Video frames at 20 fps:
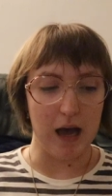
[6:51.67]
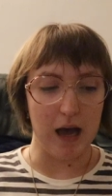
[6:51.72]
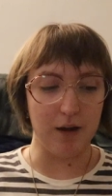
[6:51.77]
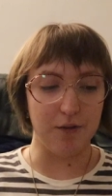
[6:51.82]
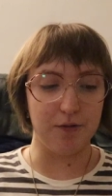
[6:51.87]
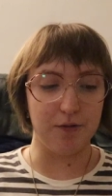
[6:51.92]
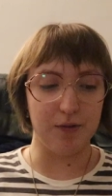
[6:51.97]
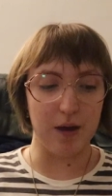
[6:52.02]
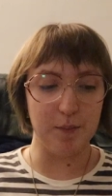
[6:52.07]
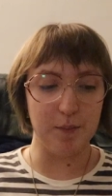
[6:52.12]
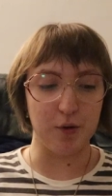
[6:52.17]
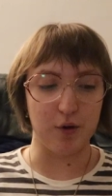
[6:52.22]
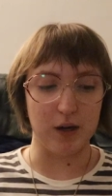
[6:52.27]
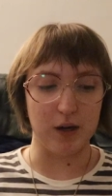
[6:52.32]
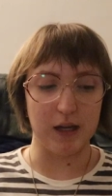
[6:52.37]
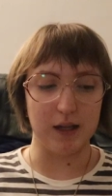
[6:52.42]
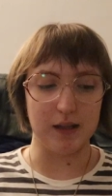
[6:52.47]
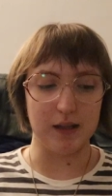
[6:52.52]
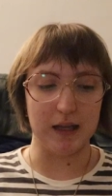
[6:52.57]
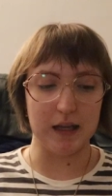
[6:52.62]
And
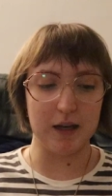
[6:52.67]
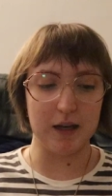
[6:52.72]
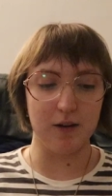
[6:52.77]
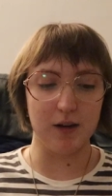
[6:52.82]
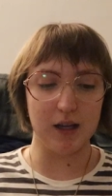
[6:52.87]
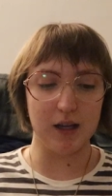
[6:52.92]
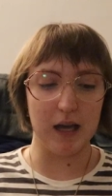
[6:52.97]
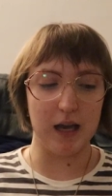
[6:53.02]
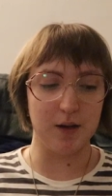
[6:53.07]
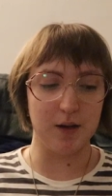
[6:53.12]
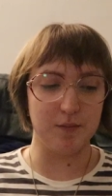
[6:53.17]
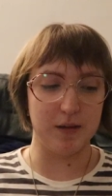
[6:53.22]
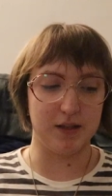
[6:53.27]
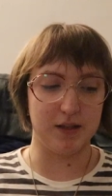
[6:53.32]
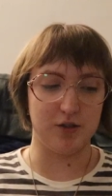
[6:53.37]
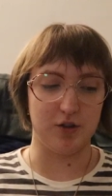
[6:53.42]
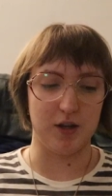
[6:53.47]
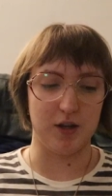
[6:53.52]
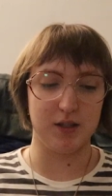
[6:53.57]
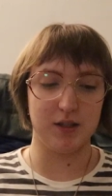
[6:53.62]
February, the hearing
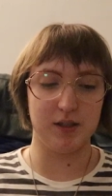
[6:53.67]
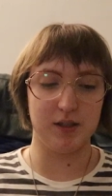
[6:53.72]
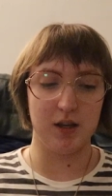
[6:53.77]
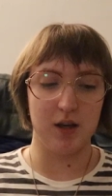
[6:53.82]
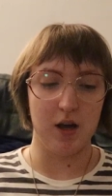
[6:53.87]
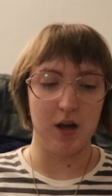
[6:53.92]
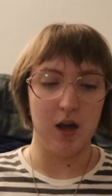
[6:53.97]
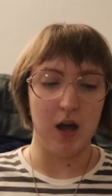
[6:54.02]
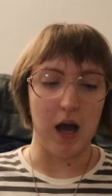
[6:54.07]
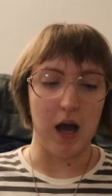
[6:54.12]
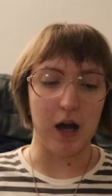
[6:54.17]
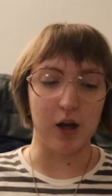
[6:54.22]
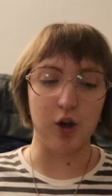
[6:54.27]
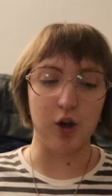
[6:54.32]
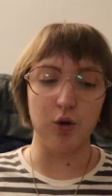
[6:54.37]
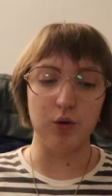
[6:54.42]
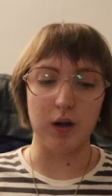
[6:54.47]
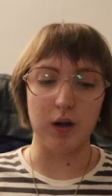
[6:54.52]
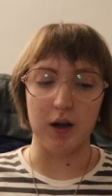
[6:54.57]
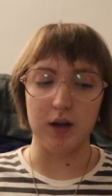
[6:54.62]
headmistress, a
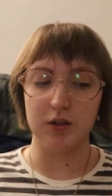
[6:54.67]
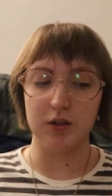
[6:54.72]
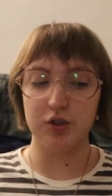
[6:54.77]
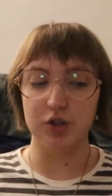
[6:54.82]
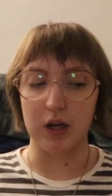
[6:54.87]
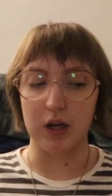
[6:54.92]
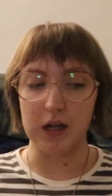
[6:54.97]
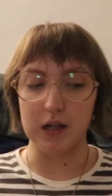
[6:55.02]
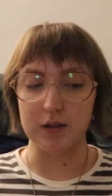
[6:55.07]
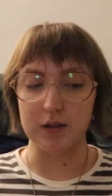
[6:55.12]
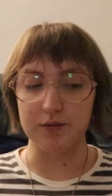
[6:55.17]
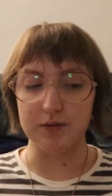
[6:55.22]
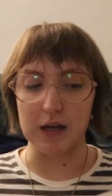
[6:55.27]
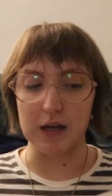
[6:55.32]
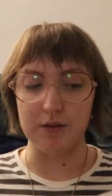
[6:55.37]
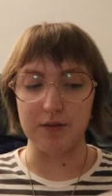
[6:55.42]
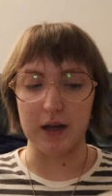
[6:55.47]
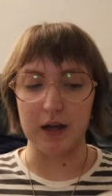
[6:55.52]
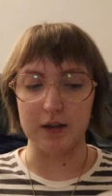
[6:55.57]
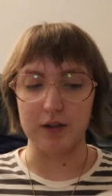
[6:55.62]
Coda, child of
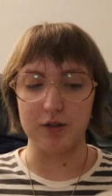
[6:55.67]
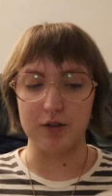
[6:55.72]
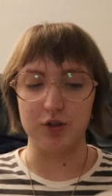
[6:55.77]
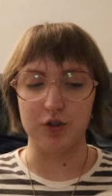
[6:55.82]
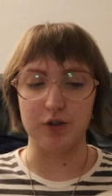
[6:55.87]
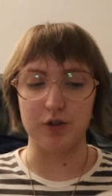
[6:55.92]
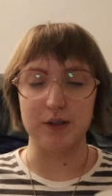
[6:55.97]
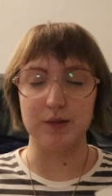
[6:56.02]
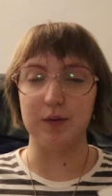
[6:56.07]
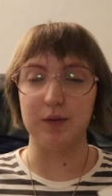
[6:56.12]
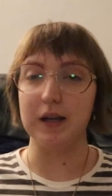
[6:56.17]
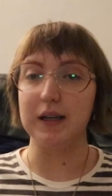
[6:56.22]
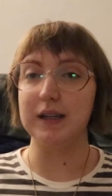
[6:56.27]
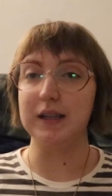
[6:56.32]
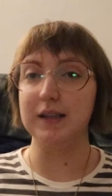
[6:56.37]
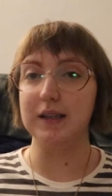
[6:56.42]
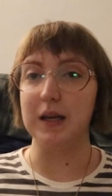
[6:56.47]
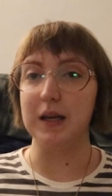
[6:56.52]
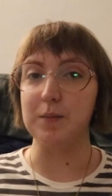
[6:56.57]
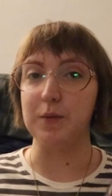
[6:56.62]
deaf adults who is
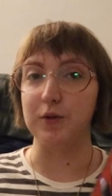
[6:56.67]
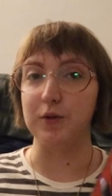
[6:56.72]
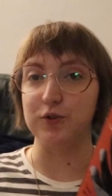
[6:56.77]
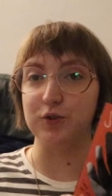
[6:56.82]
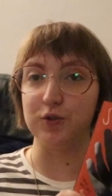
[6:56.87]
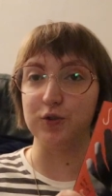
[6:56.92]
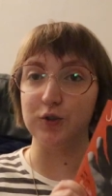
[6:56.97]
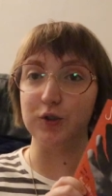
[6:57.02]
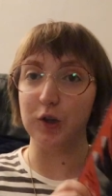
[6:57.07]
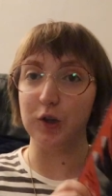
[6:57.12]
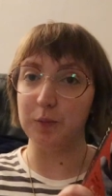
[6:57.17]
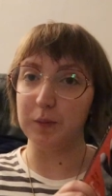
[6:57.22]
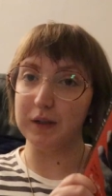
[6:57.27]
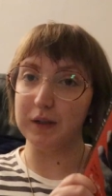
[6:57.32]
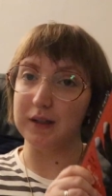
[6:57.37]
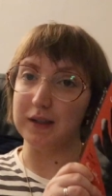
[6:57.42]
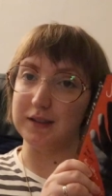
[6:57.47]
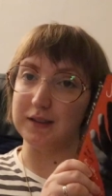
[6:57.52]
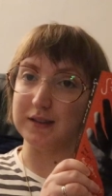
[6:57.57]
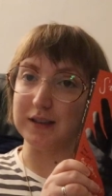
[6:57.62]
fighting to keep her school
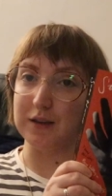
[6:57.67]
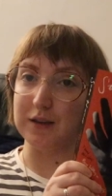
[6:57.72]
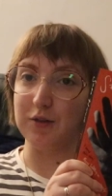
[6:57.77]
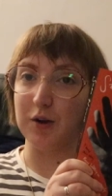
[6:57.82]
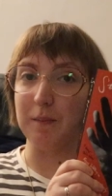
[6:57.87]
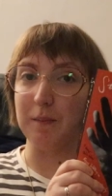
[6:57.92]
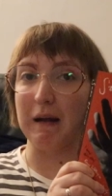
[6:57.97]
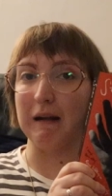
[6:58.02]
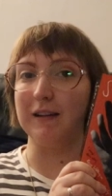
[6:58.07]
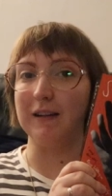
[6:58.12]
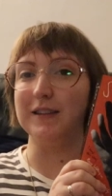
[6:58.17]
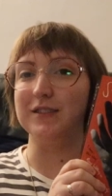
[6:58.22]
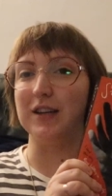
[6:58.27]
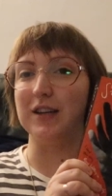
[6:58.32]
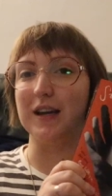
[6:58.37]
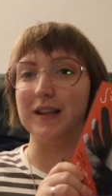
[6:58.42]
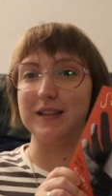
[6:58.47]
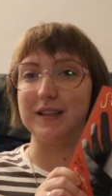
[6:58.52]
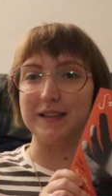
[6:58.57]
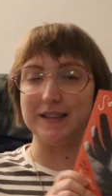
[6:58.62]
open and save her marriage
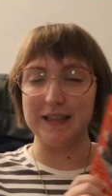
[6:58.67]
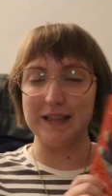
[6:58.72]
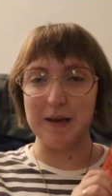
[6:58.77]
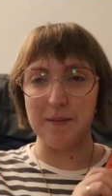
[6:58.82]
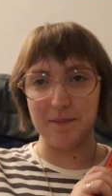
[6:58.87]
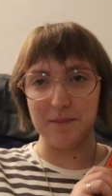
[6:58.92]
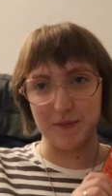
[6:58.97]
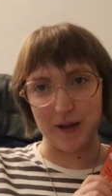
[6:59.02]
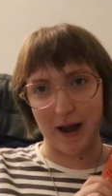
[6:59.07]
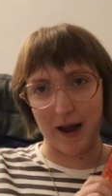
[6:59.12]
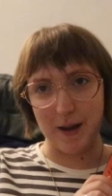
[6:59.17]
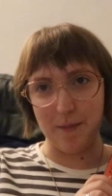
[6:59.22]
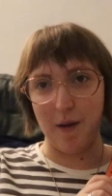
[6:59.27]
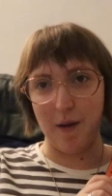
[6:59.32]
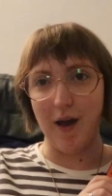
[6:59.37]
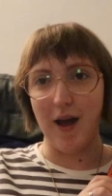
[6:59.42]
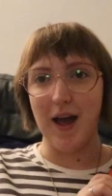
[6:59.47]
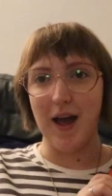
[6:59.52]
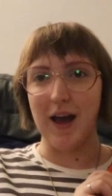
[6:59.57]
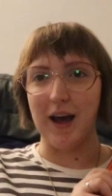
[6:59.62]
at the same time.
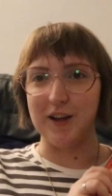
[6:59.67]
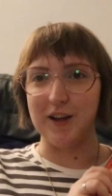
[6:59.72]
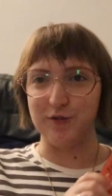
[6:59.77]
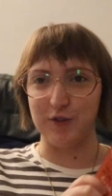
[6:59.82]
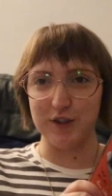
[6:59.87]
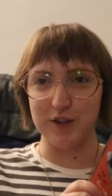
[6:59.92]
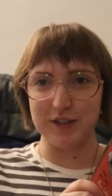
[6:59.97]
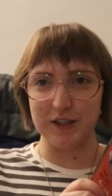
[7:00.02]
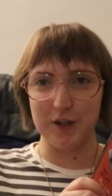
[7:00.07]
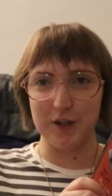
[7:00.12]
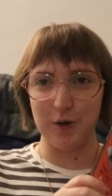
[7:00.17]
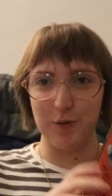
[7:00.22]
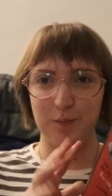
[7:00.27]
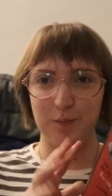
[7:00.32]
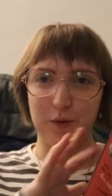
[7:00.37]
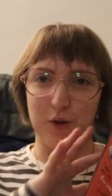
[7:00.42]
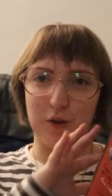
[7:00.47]
As far as I know,